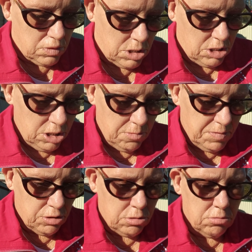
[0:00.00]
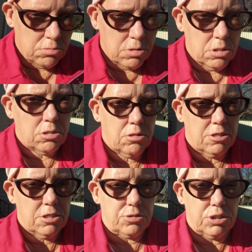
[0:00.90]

I have been doing a lot of